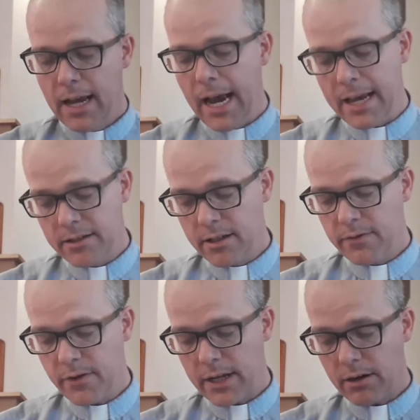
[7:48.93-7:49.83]
asking
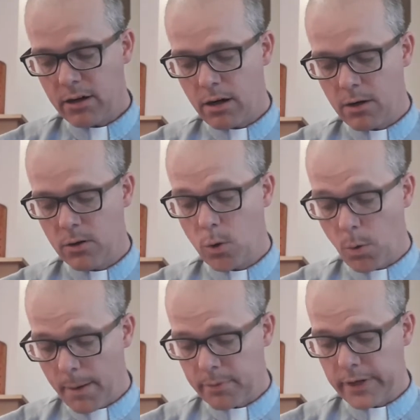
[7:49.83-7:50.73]
for their co
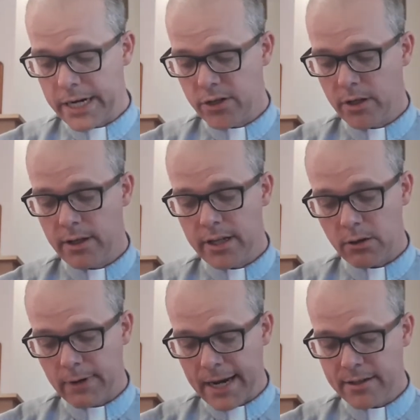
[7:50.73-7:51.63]
cooperation in the
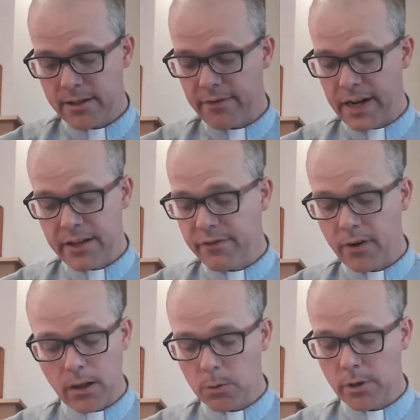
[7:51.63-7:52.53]
arrest of any
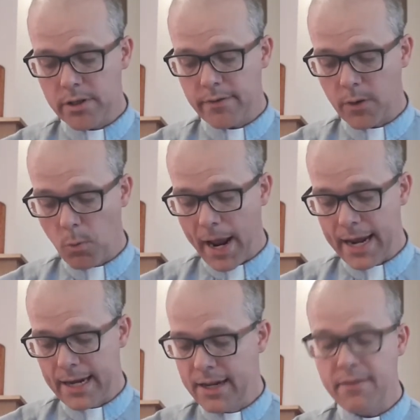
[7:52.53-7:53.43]
followers of the
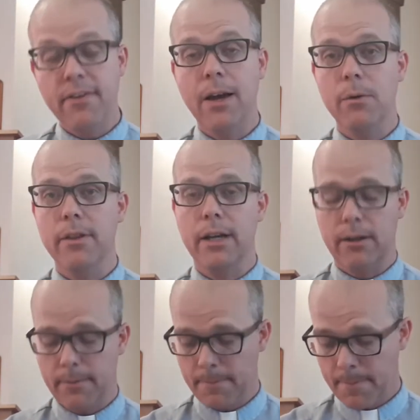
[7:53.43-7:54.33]
way he found there.